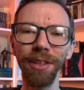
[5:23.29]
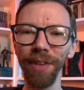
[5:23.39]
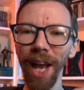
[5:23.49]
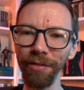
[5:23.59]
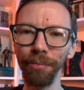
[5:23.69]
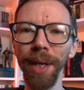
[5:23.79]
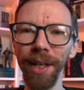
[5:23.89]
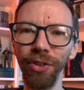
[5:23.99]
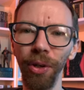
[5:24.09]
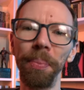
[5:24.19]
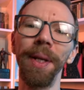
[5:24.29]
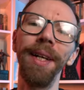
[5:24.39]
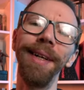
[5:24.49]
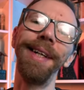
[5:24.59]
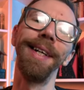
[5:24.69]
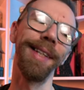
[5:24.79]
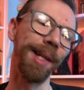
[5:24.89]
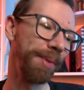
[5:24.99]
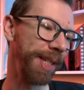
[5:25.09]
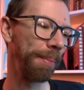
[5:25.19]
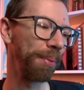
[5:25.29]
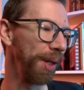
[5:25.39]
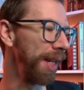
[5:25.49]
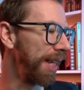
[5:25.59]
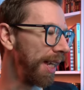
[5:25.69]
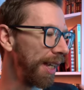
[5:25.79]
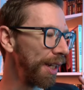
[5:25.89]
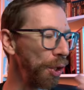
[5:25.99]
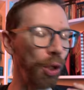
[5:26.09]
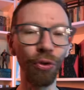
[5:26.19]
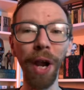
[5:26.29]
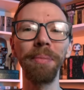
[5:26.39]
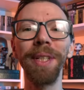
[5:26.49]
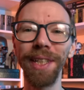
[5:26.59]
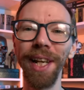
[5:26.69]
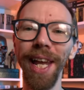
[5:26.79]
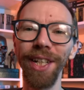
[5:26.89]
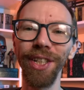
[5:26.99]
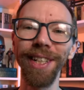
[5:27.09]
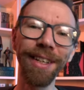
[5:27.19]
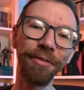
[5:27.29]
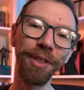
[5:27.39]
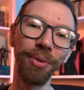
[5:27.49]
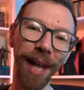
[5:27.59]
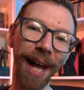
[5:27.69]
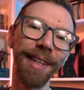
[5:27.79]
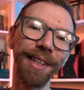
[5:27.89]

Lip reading: If you haven't picked up them separately, grab this collection if you can.